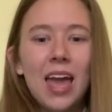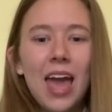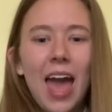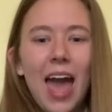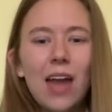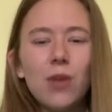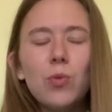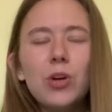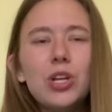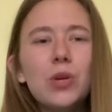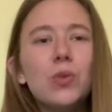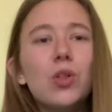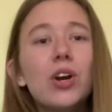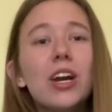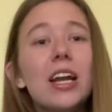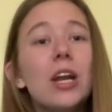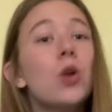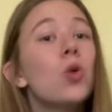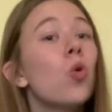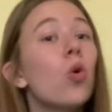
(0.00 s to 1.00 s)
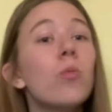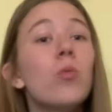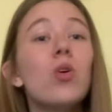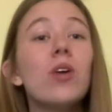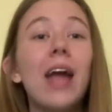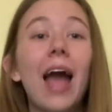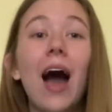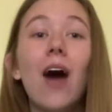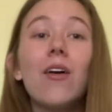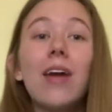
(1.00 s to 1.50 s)
And when you look at a normal
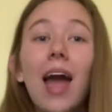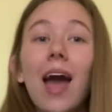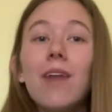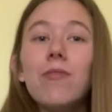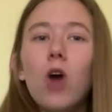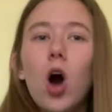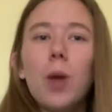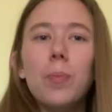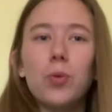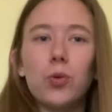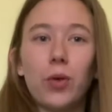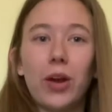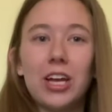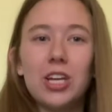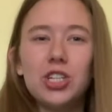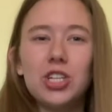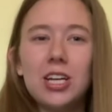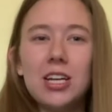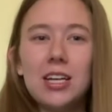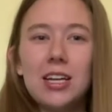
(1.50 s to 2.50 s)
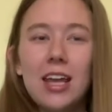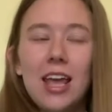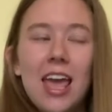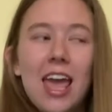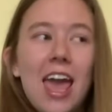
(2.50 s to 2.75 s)
cow-calf operation,